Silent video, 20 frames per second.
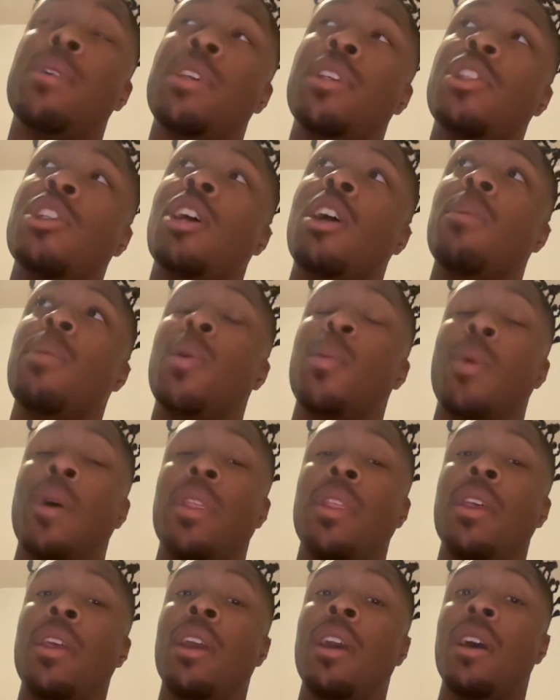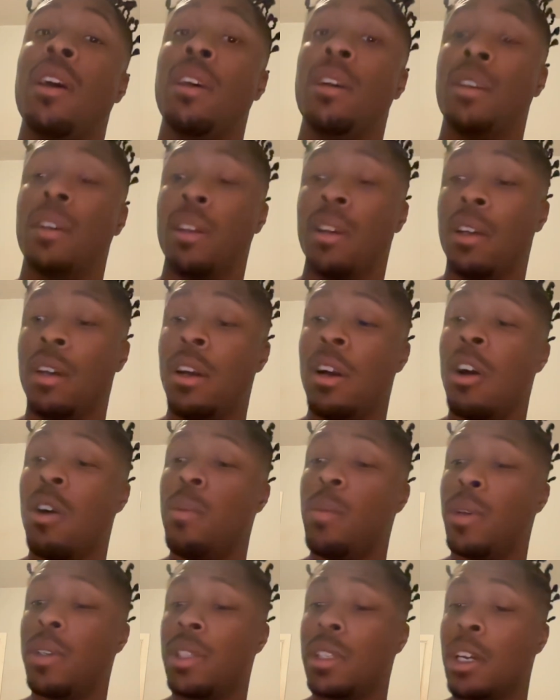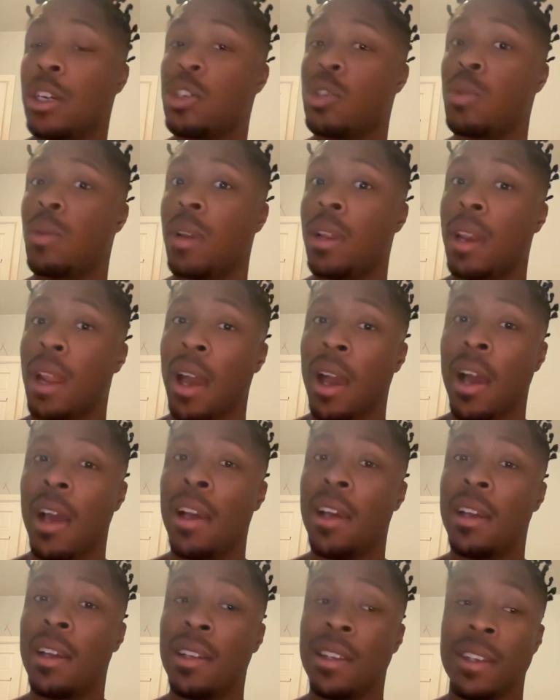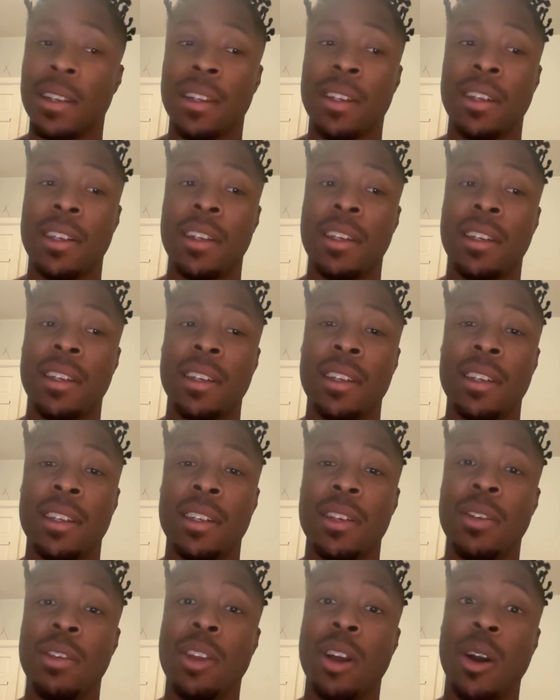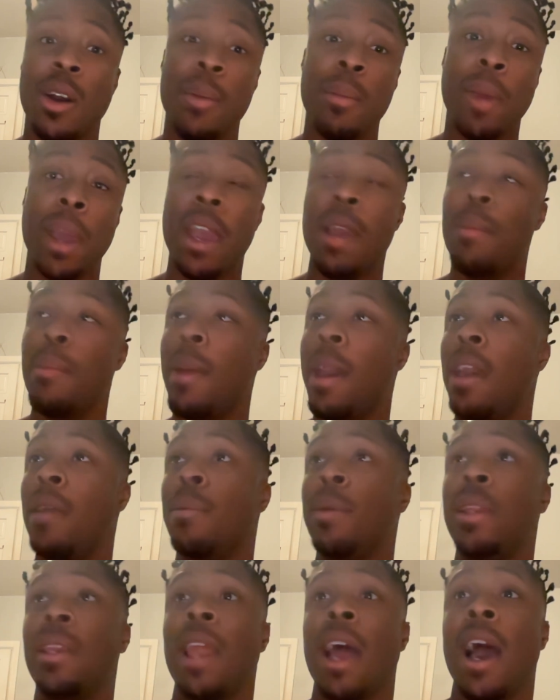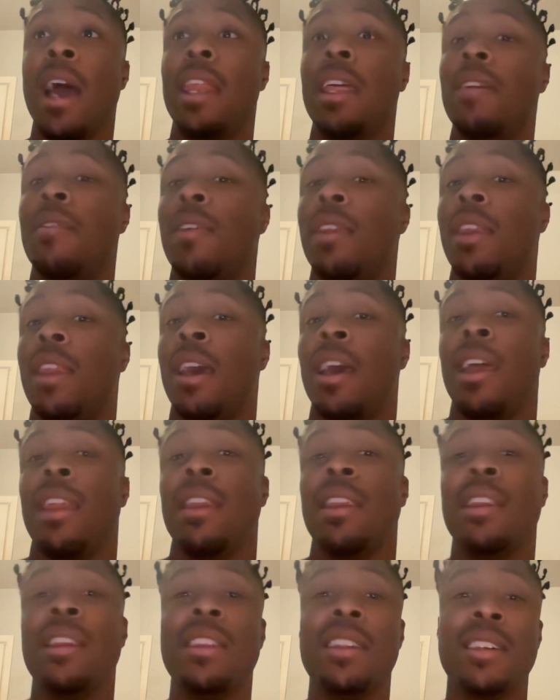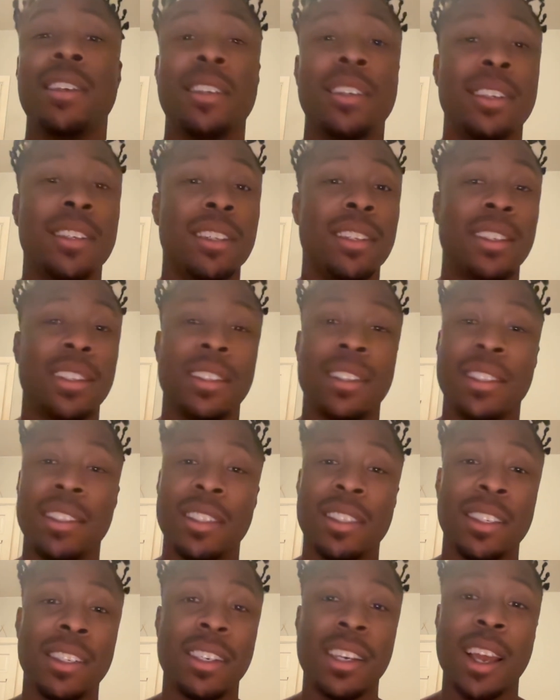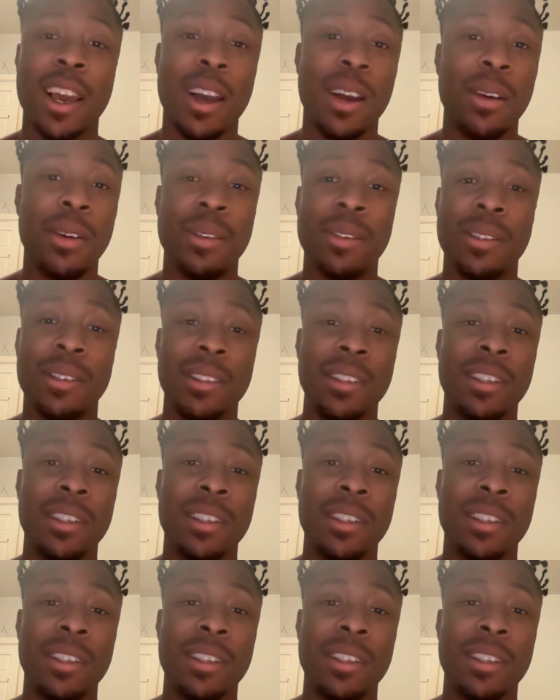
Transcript: determine whether you're homosexual or not. You know, and may, maybe not even then. You know?